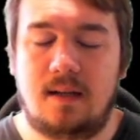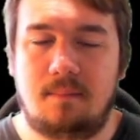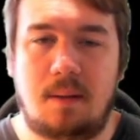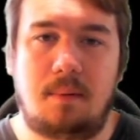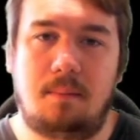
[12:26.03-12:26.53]

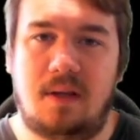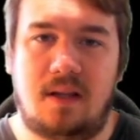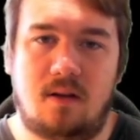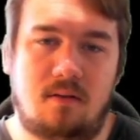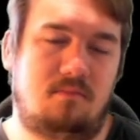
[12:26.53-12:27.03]
maybe
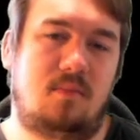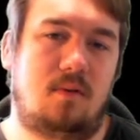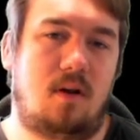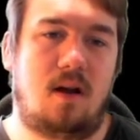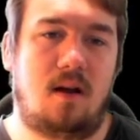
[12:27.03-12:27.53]

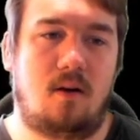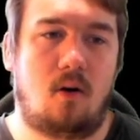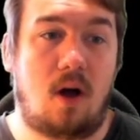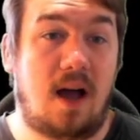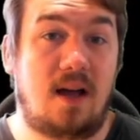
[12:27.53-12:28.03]
medium
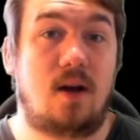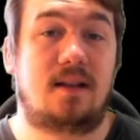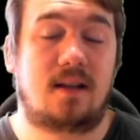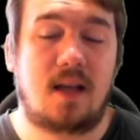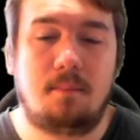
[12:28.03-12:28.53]
or
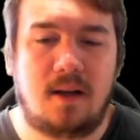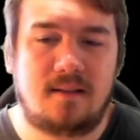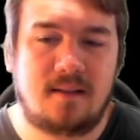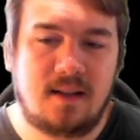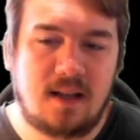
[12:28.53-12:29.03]
high-rated
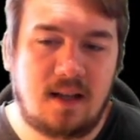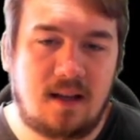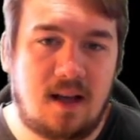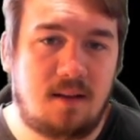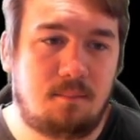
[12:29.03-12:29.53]
gameplays.
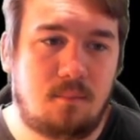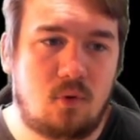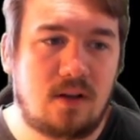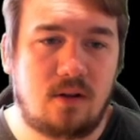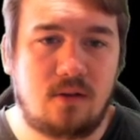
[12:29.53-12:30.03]

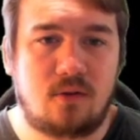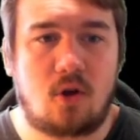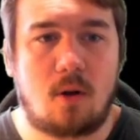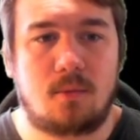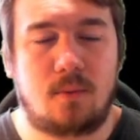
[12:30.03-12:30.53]
Write into
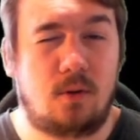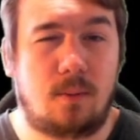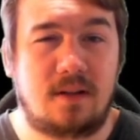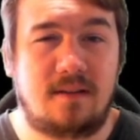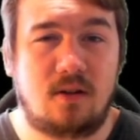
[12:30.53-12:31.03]
the comments what you
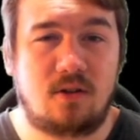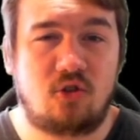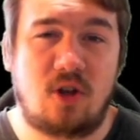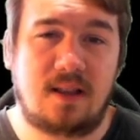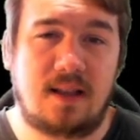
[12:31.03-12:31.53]
want to see on the
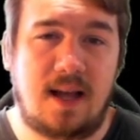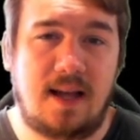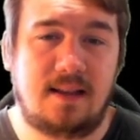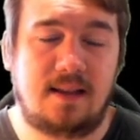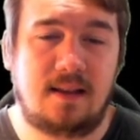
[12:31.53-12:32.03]
channel,
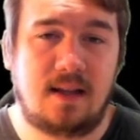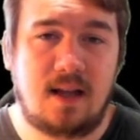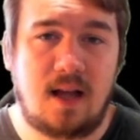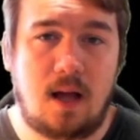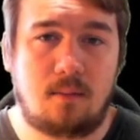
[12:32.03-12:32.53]
and
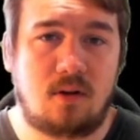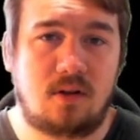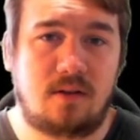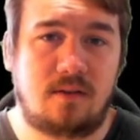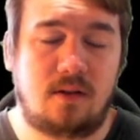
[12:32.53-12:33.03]
I'm
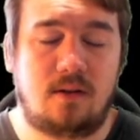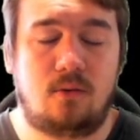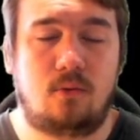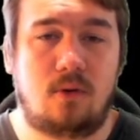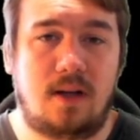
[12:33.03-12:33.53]
gonna see
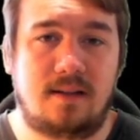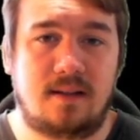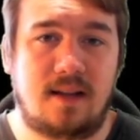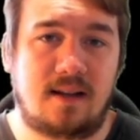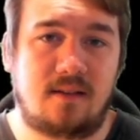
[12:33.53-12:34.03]
you in
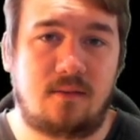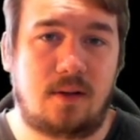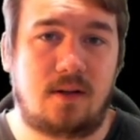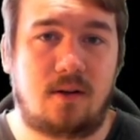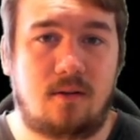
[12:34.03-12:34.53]
the next
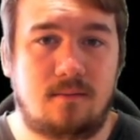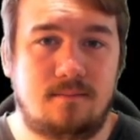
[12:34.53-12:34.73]
video.